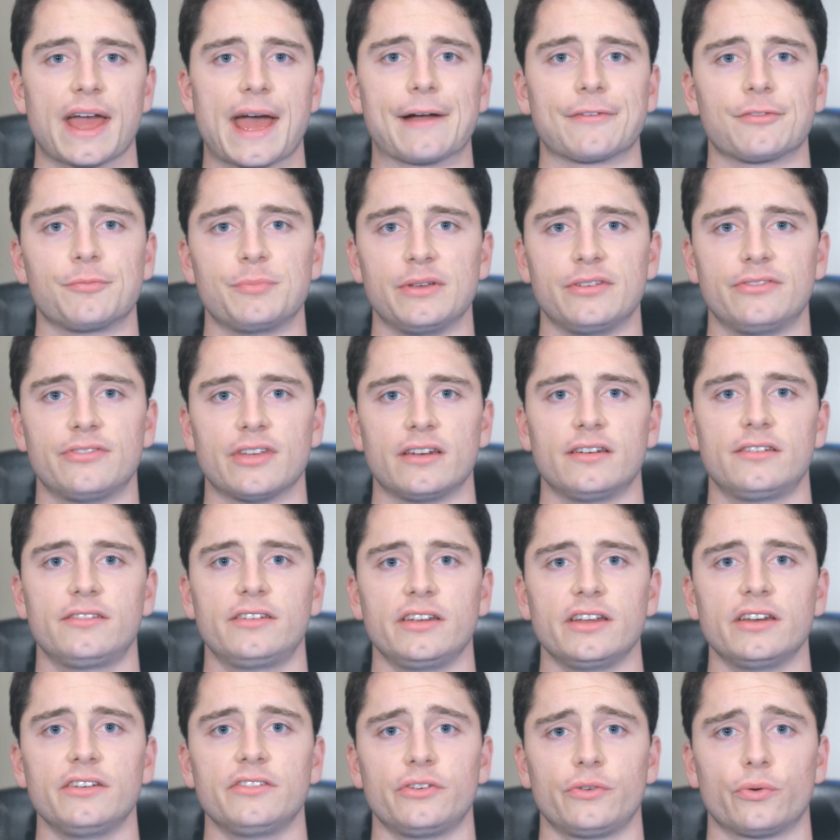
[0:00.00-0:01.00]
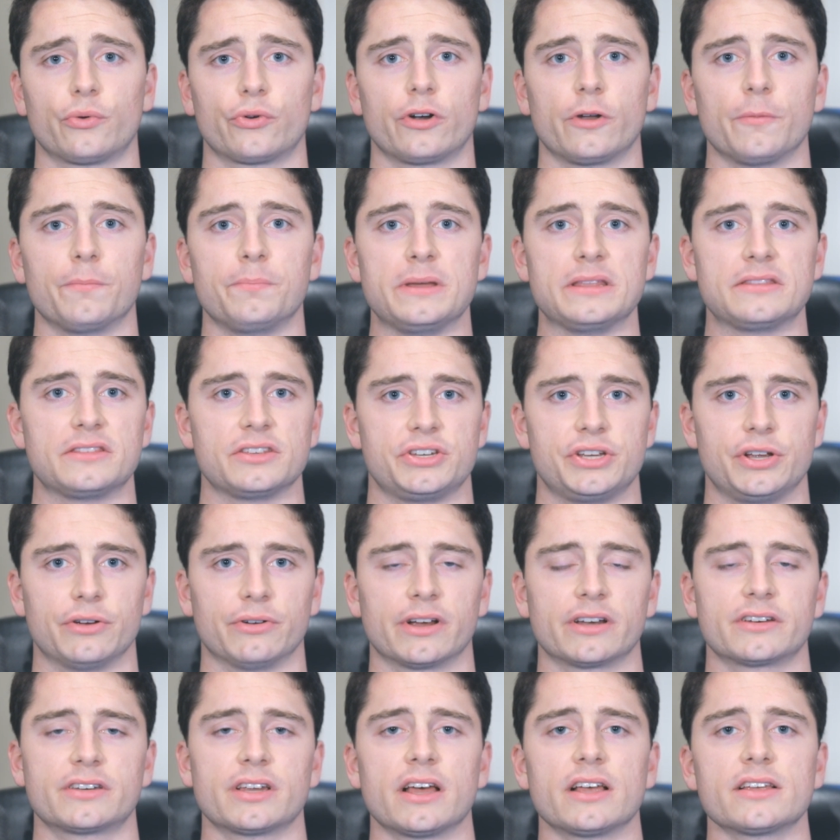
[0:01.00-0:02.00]
have to be sentient in order to beat the
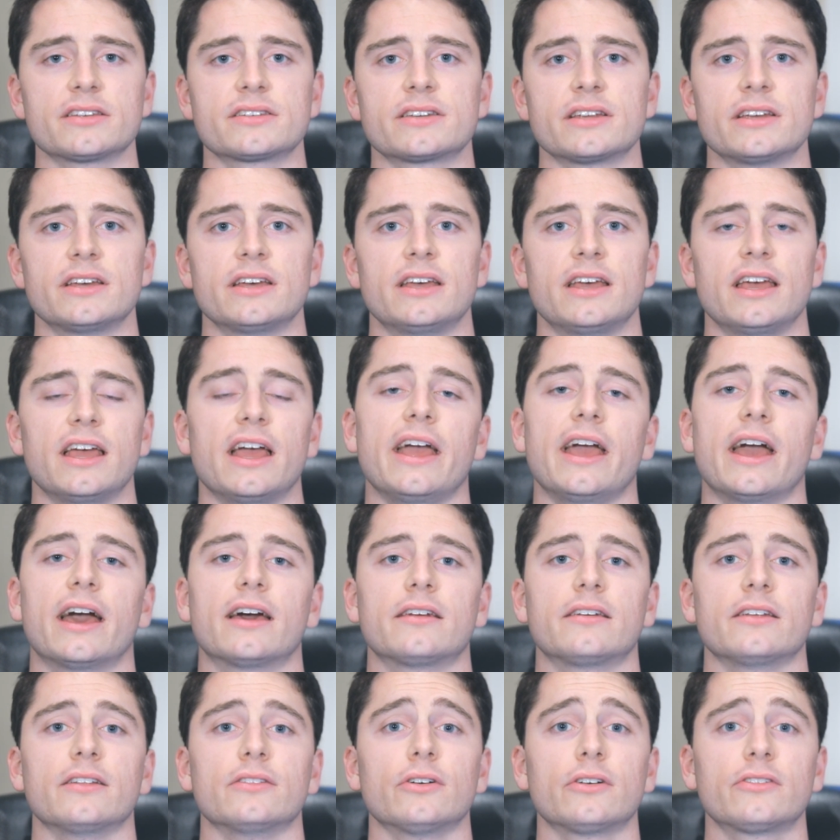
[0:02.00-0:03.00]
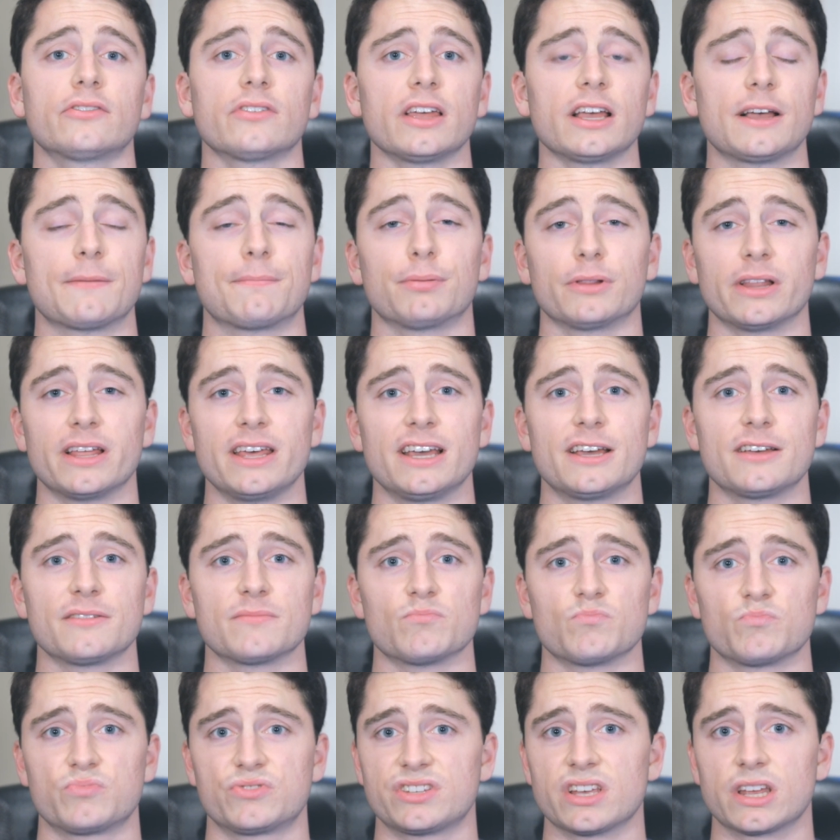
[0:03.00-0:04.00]
Turing test, and it looks like Blake
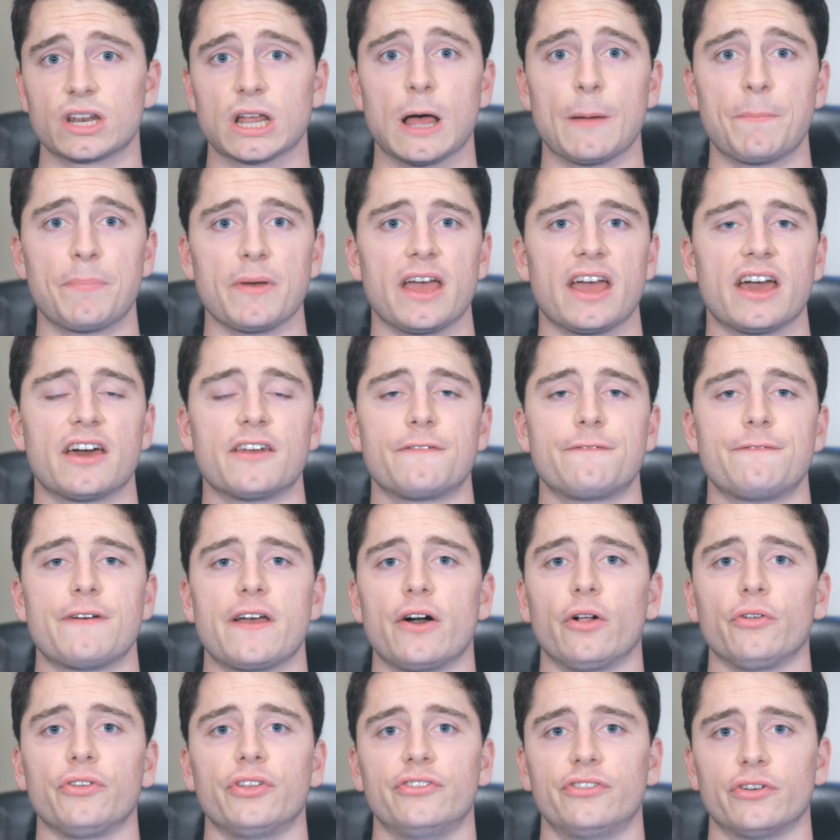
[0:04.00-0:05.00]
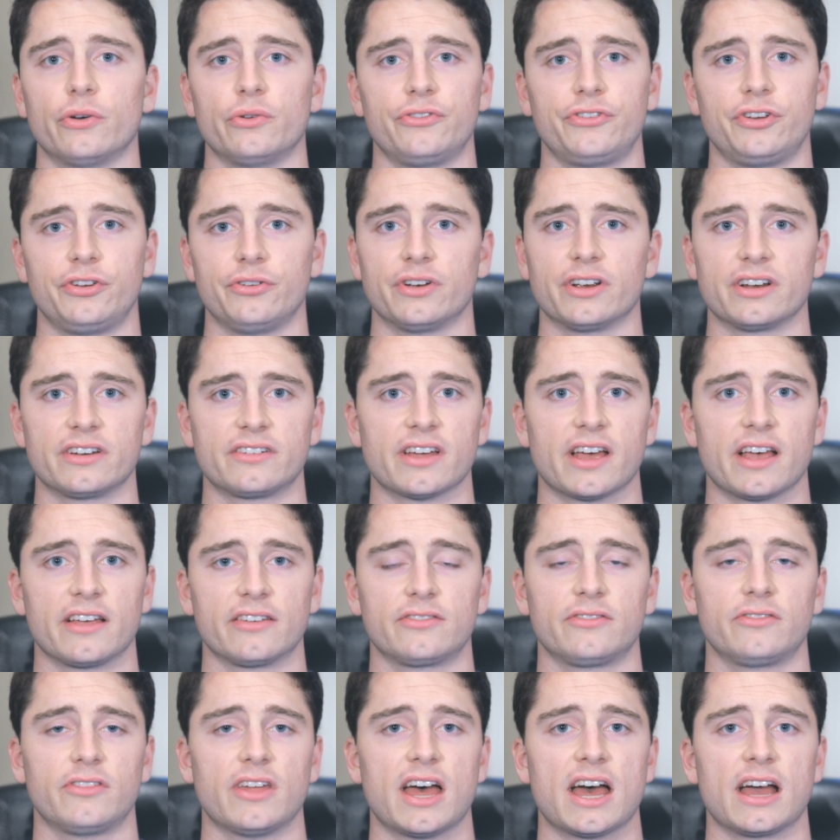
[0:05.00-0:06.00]
set up and failed his own Turing
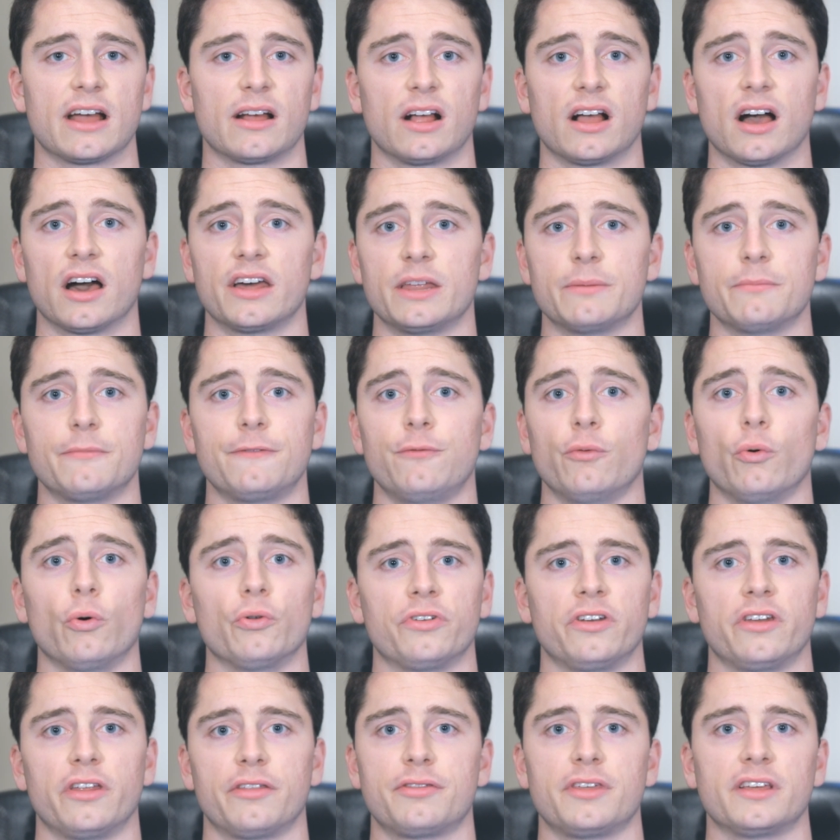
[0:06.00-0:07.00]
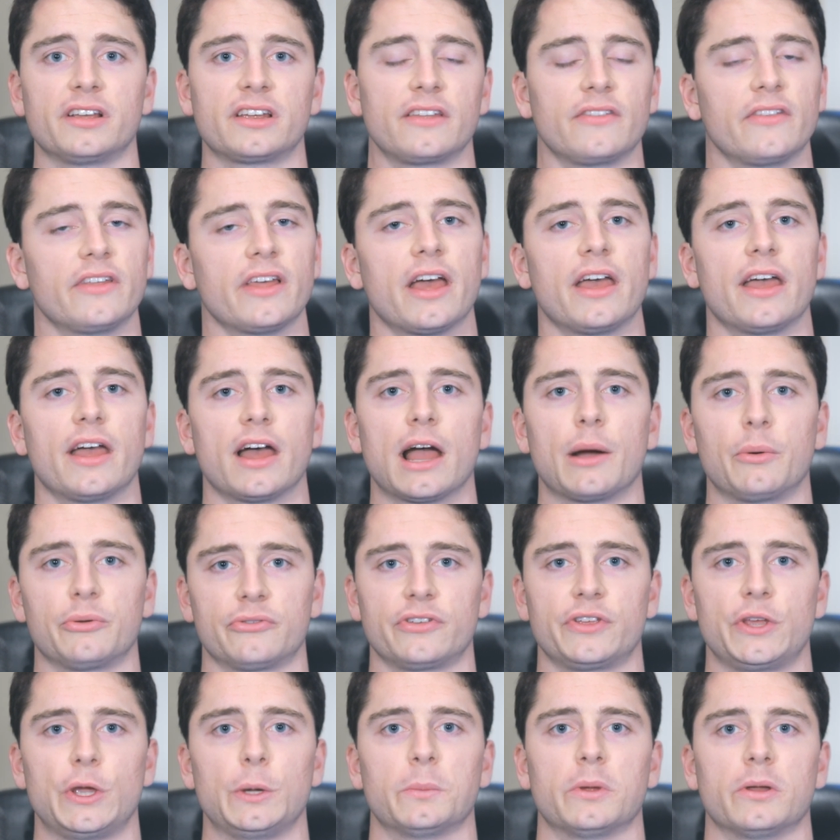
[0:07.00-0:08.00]
test that got him fooled into thinking the AI was a
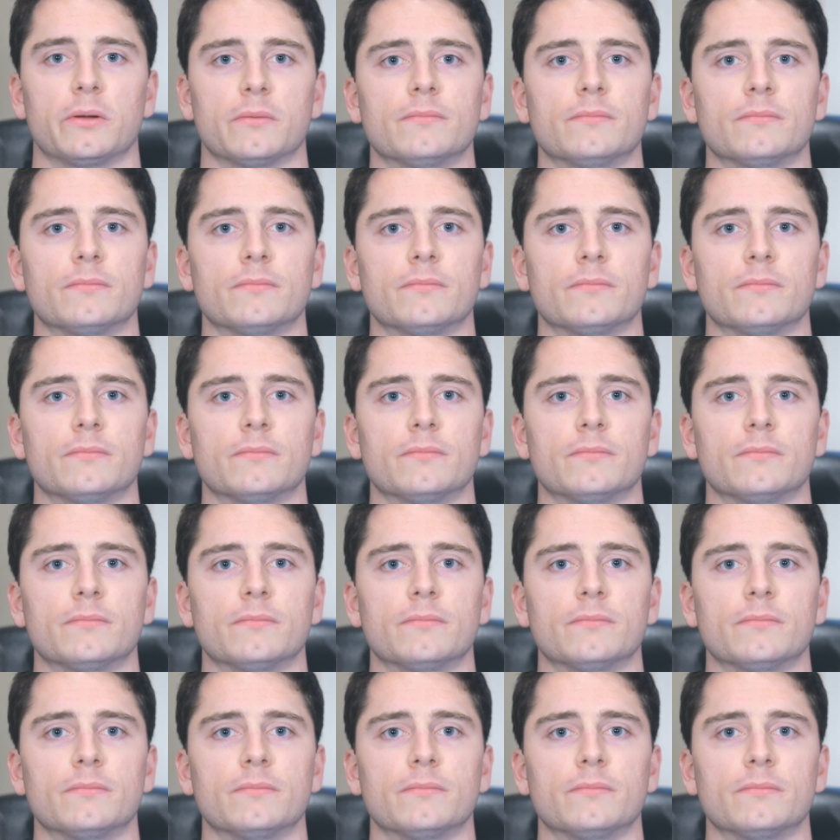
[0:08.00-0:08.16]
human.